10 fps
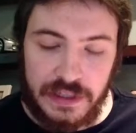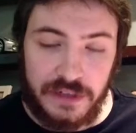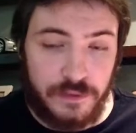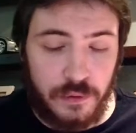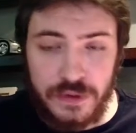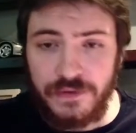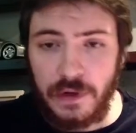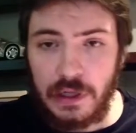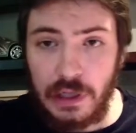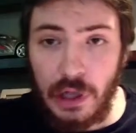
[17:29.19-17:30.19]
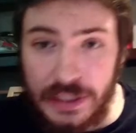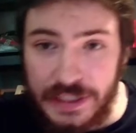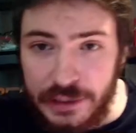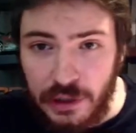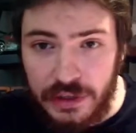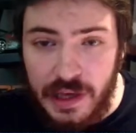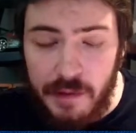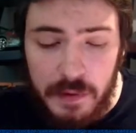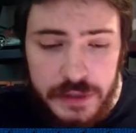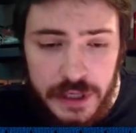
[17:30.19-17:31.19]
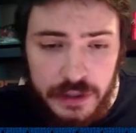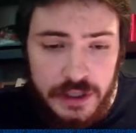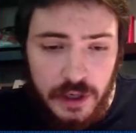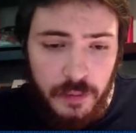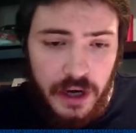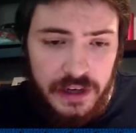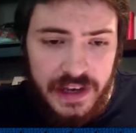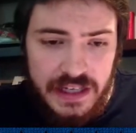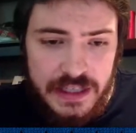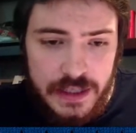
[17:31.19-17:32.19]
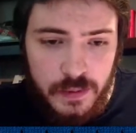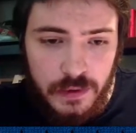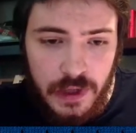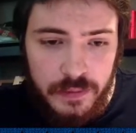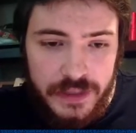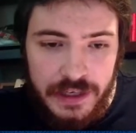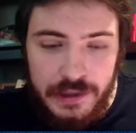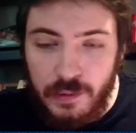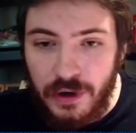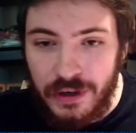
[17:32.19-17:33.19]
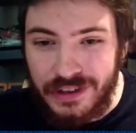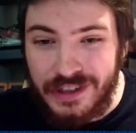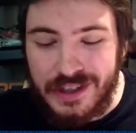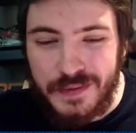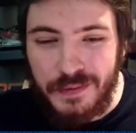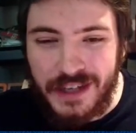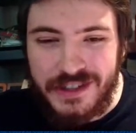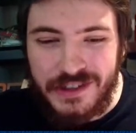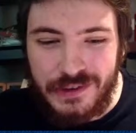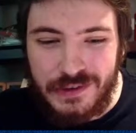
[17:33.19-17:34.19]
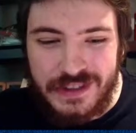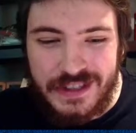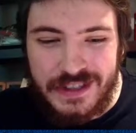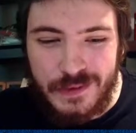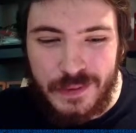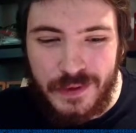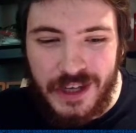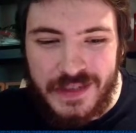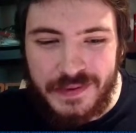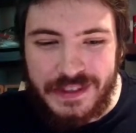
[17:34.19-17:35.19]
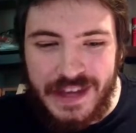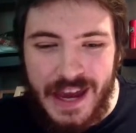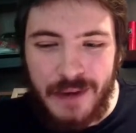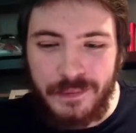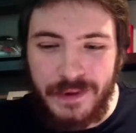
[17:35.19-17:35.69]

And of course, follow along here on the MMJHL podcast as we'll update you on as much news as we possibly can.